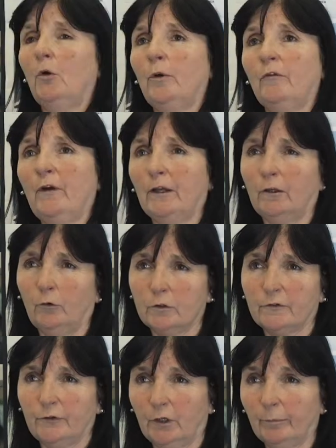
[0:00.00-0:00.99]
we've had
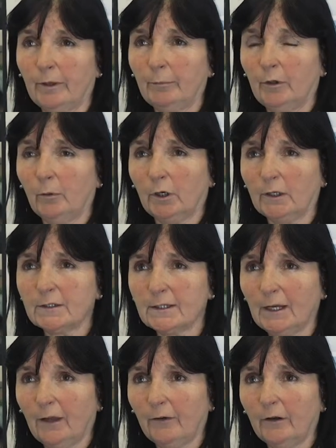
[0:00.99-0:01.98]
loads of young people working
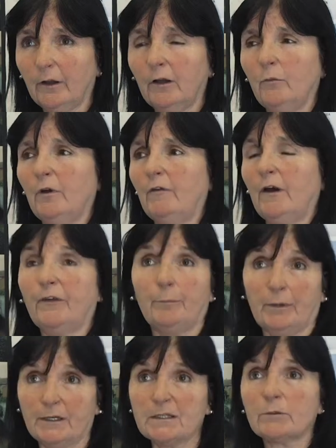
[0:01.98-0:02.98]
together now. We've had the
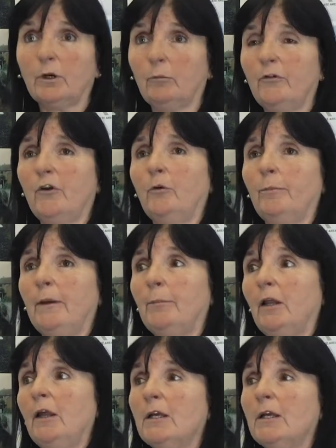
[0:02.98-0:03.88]
police working with young people.